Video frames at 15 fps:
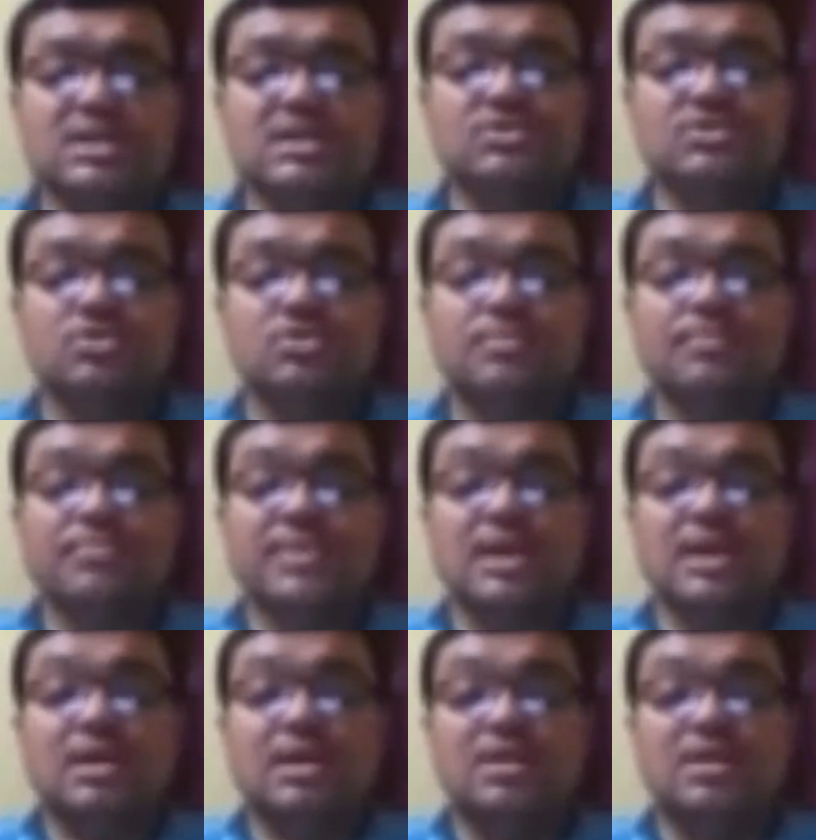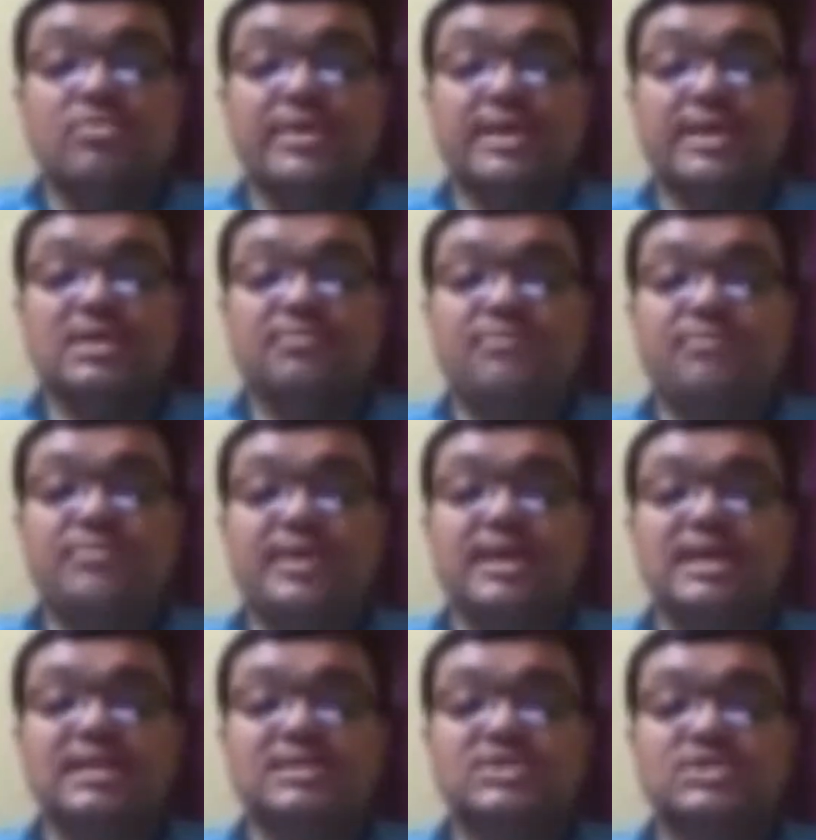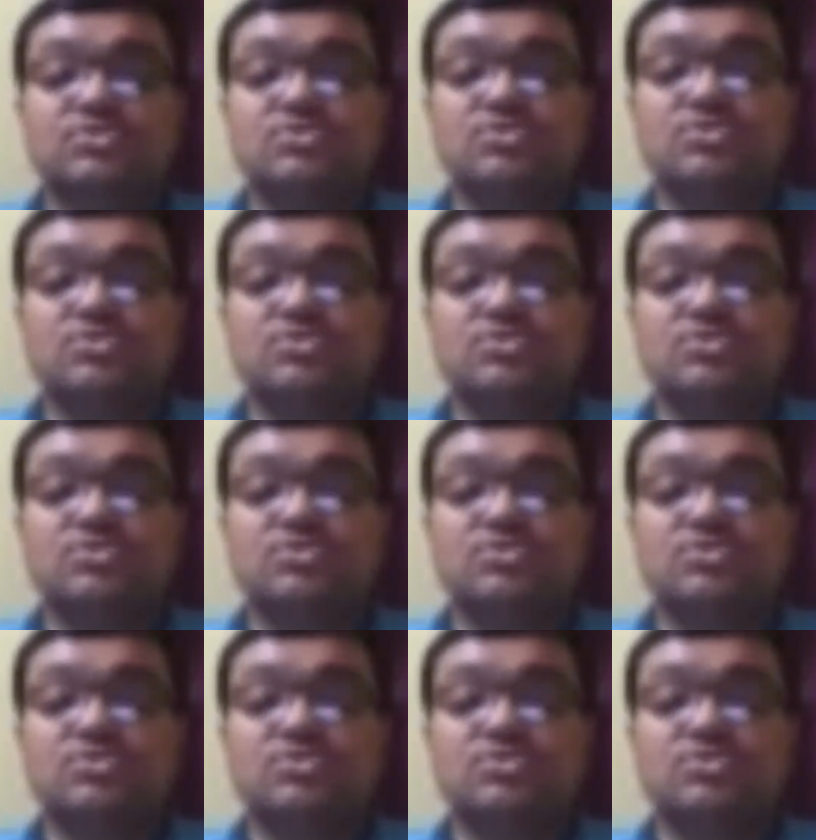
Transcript: So when he fails to